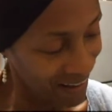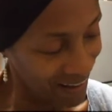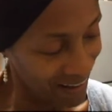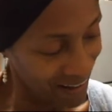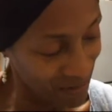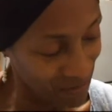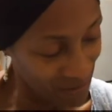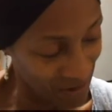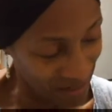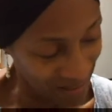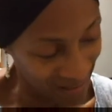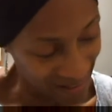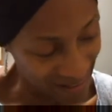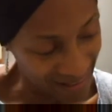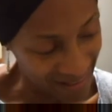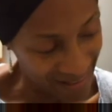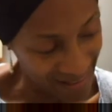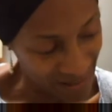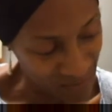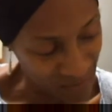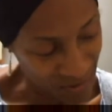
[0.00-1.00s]
if I
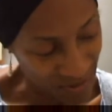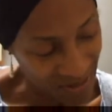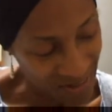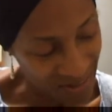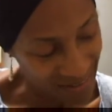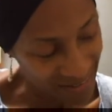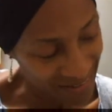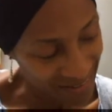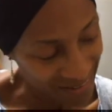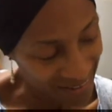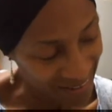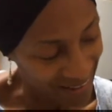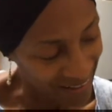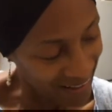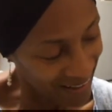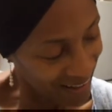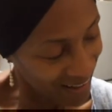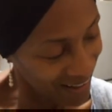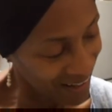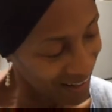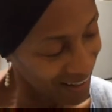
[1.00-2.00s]
like them, because
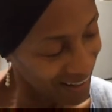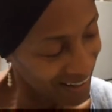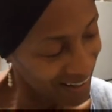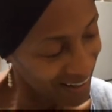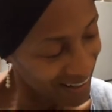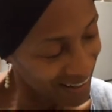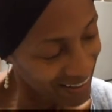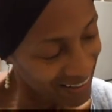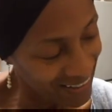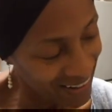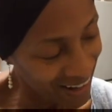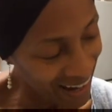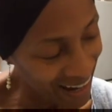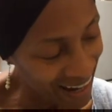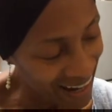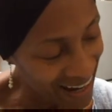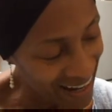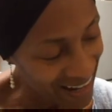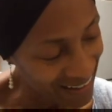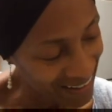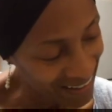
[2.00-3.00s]
you
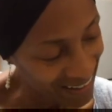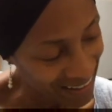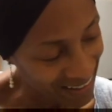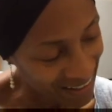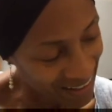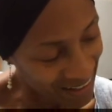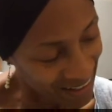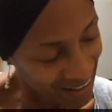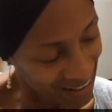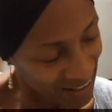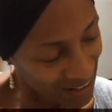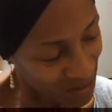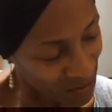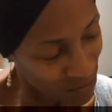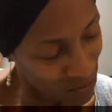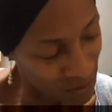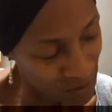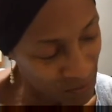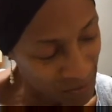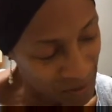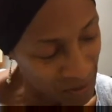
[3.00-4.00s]
hate
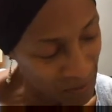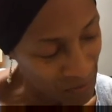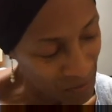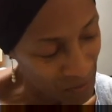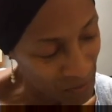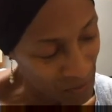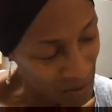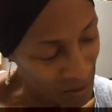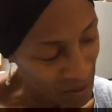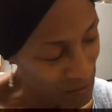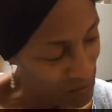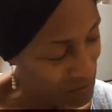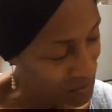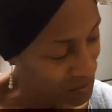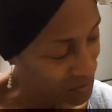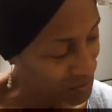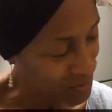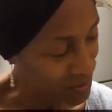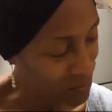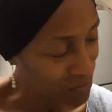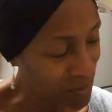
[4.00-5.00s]
when people do
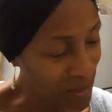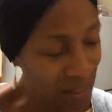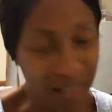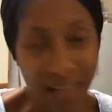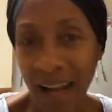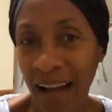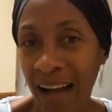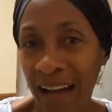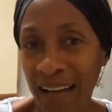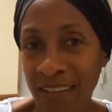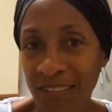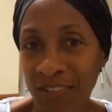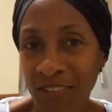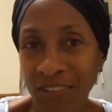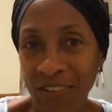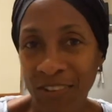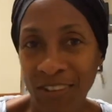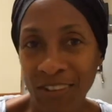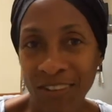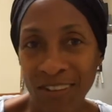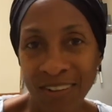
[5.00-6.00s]
something kind for
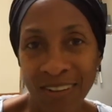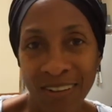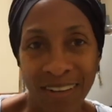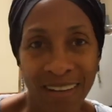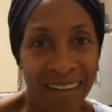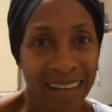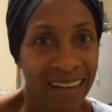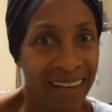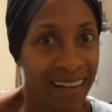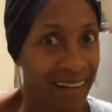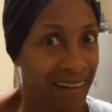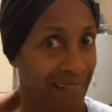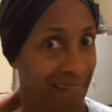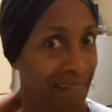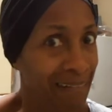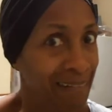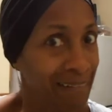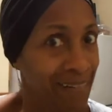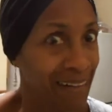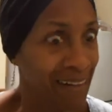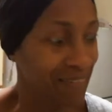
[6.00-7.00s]
you and you
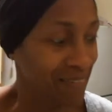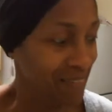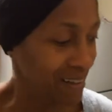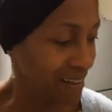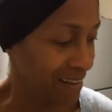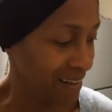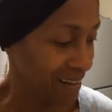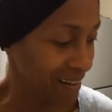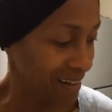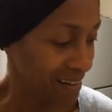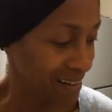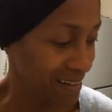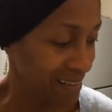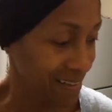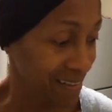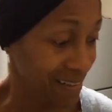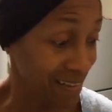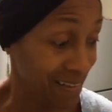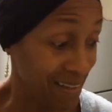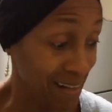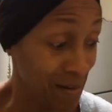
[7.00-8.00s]
don't have anything kind
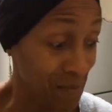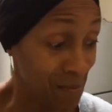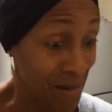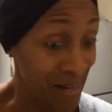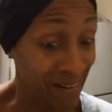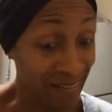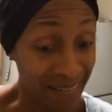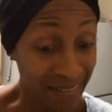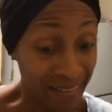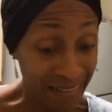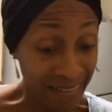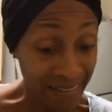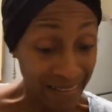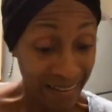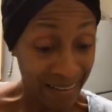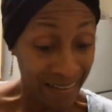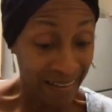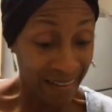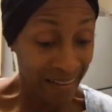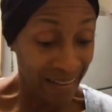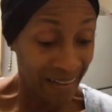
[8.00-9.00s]
to say about it.
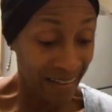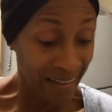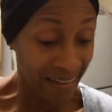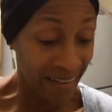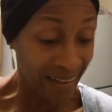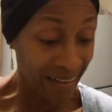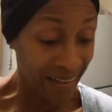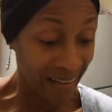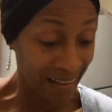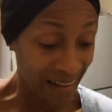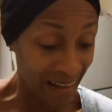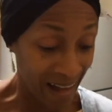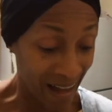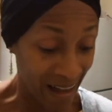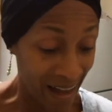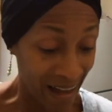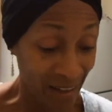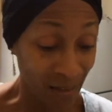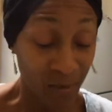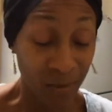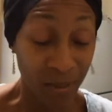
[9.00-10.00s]
Like,
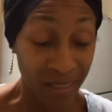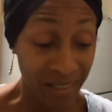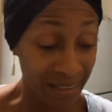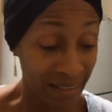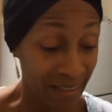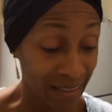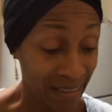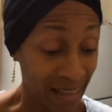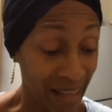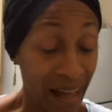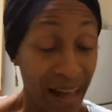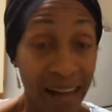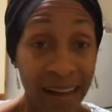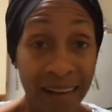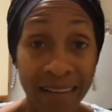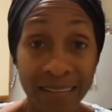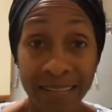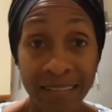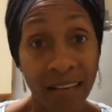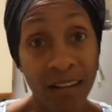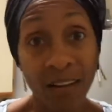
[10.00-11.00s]
I don't want to lie
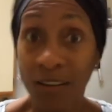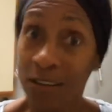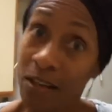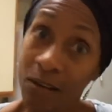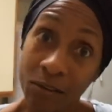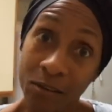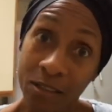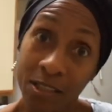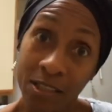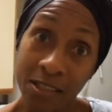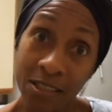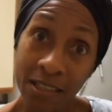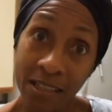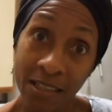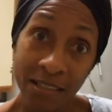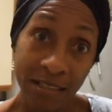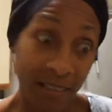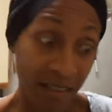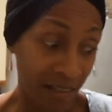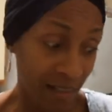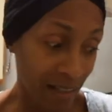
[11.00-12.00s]
and say, oh, they're
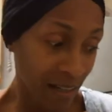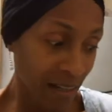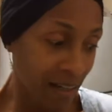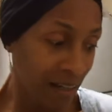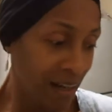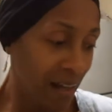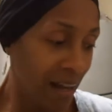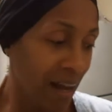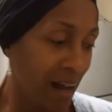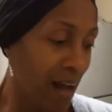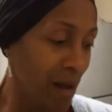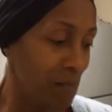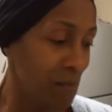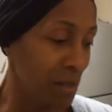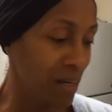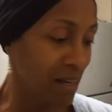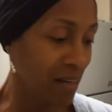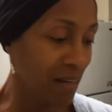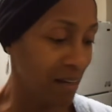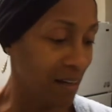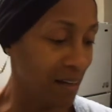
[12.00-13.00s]
good. I
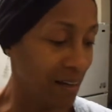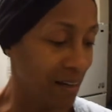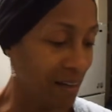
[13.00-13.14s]
mean,